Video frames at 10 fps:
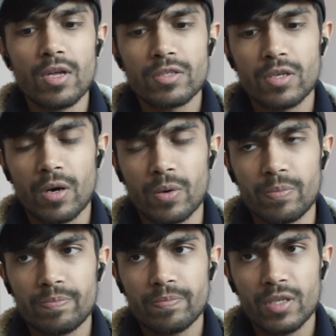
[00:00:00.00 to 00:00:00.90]
So
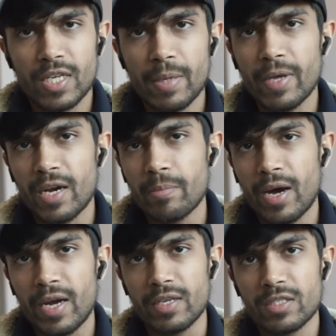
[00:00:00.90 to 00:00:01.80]
keep that in
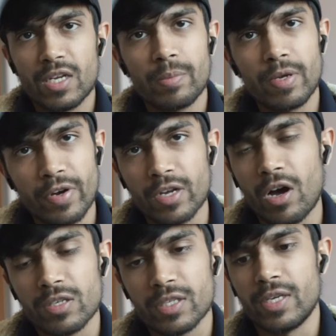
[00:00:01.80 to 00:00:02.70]
mind. It's going to be very
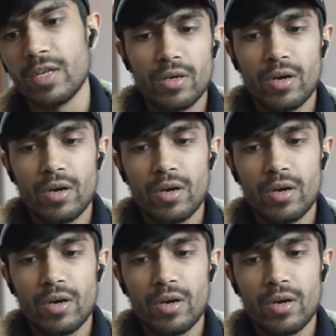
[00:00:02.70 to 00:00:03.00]
costly.